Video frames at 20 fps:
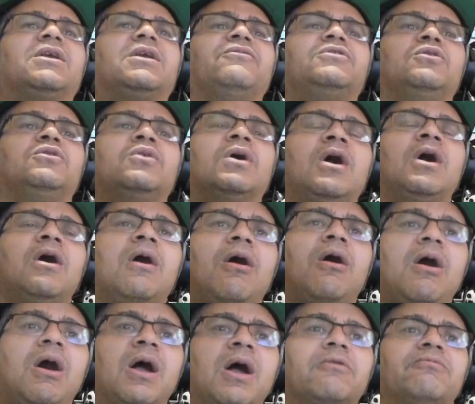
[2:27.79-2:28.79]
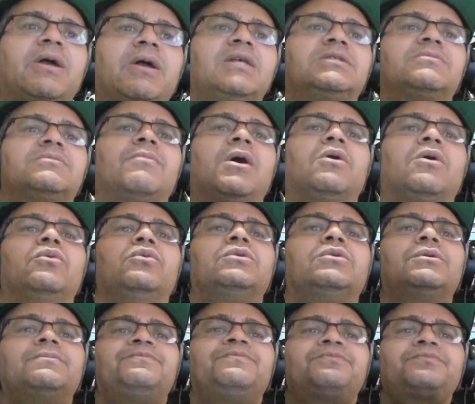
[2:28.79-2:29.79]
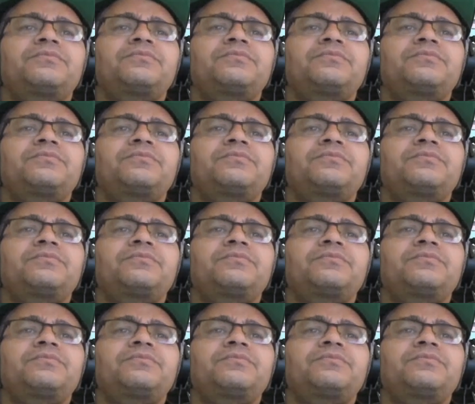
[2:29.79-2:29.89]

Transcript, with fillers: It gives you high-res mode.